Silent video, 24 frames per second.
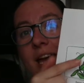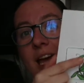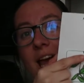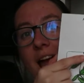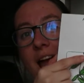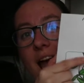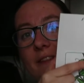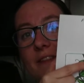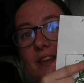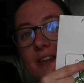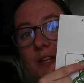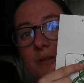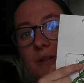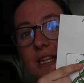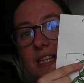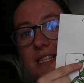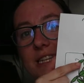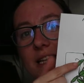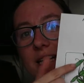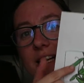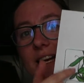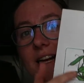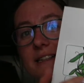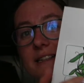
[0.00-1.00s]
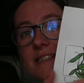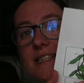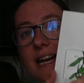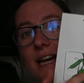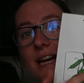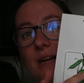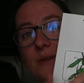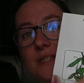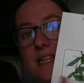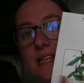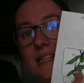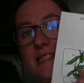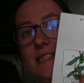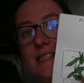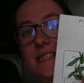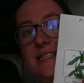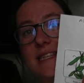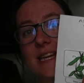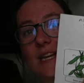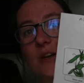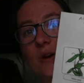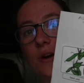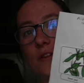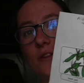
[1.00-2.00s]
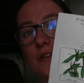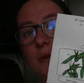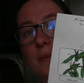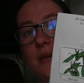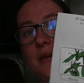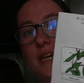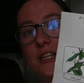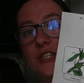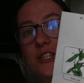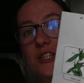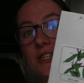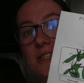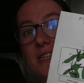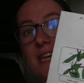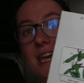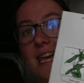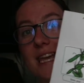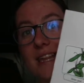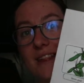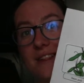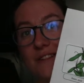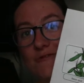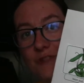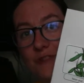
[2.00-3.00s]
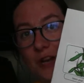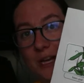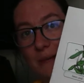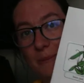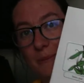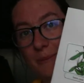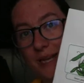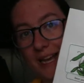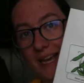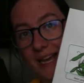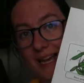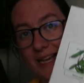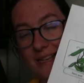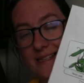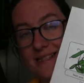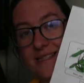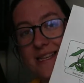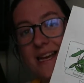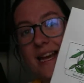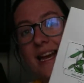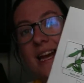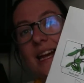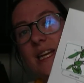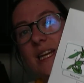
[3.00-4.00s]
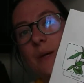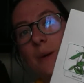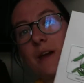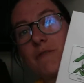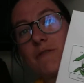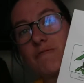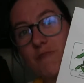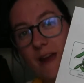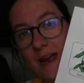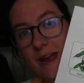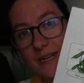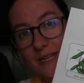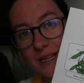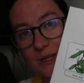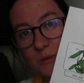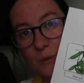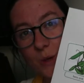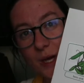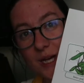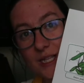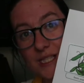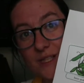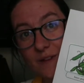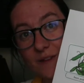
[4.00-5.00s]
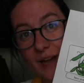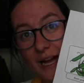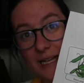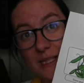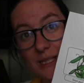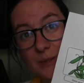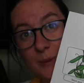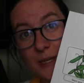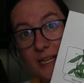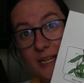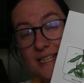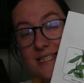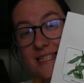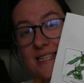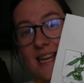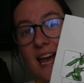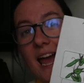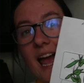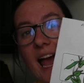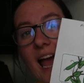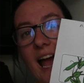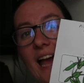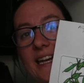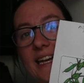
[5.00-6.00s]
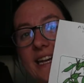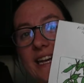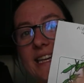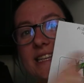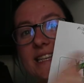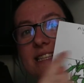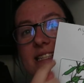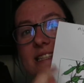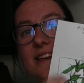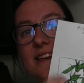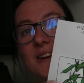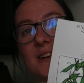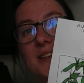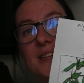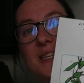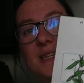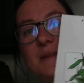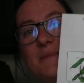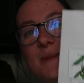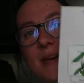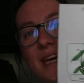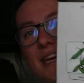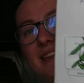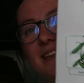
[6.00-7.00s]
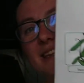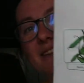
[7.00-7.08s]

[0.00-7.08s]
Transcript: and then you need to cut out and stick on the pictures in the right place. Now I read the words for Albert and he stuck them in the